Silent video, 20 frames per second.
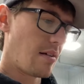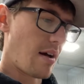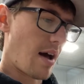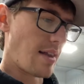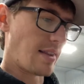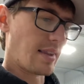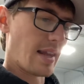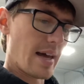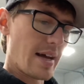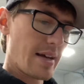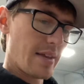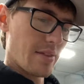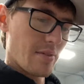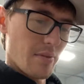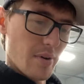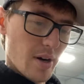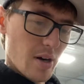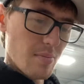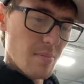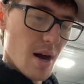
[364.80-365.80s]
I like the
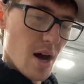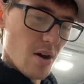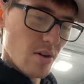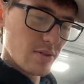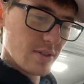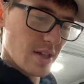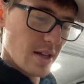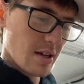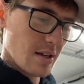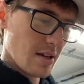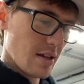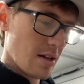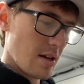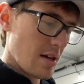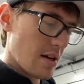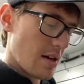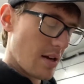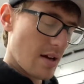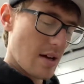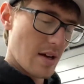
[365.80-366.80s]
rear mount,
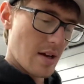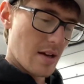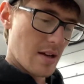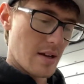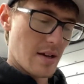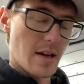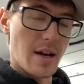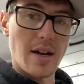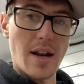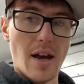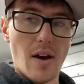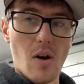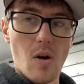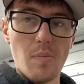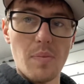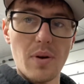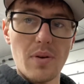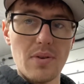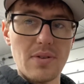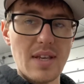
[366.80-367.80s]
and I hope
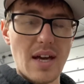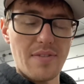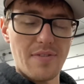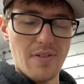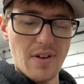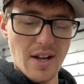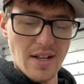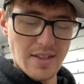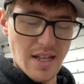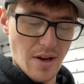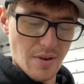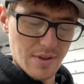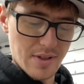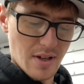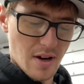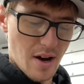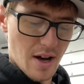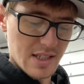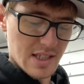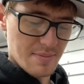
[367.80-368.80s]
it was that fitting that was
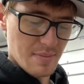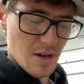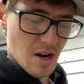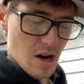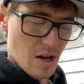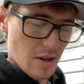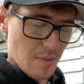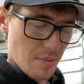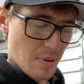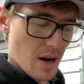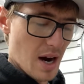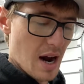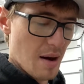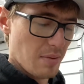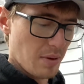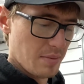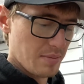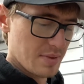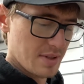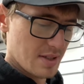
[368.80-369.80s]
causing me all the
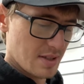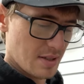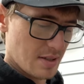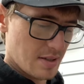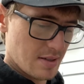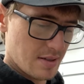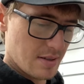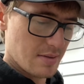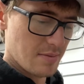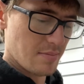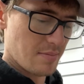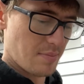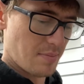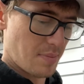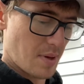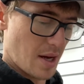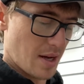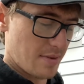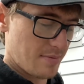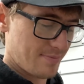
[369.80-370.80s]
problems,
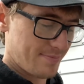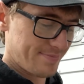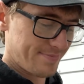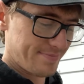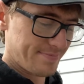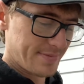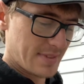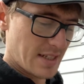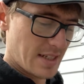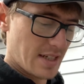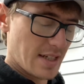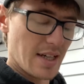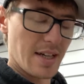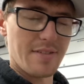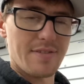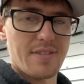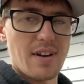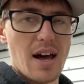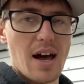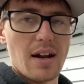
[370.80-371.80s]
but
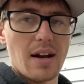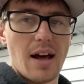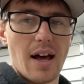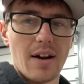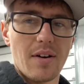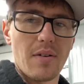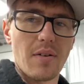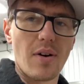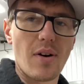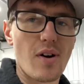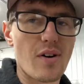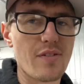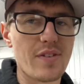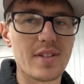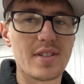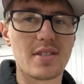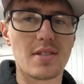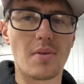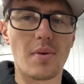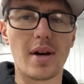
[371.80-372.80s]
if not, I don't know if
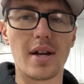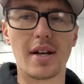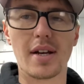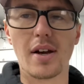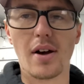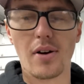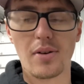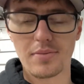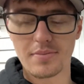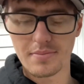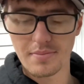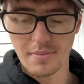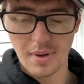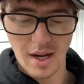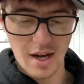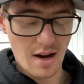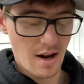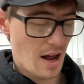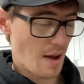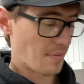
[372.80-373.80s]
it's the way to go. But
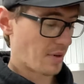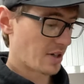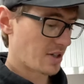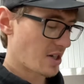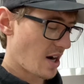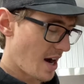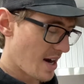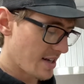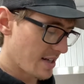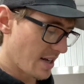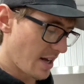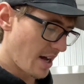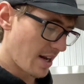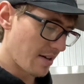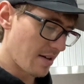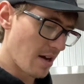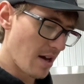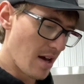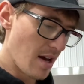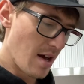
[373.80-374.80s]
I'm gonna try it
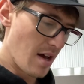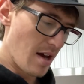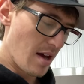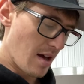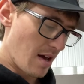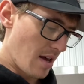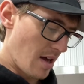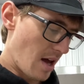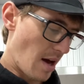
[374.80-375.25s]
again.